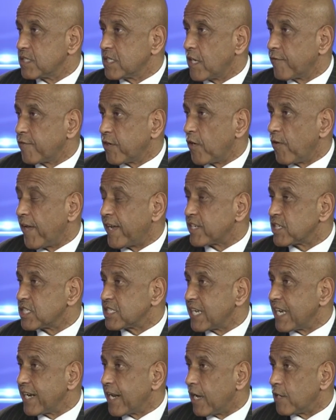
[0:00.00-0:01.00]
South Carolina
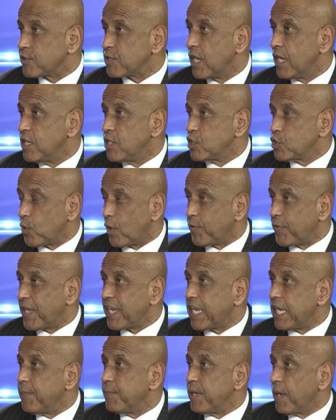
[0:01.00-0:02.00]
State House. So I
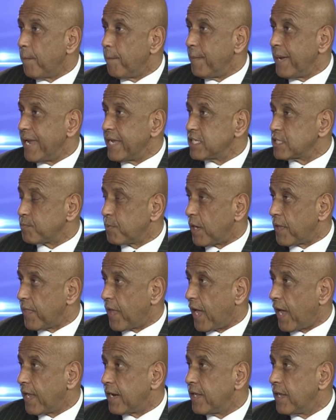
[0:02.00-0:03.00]
think he'd be amazed by
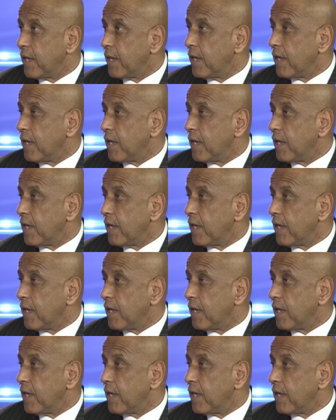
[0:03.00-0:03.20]
that.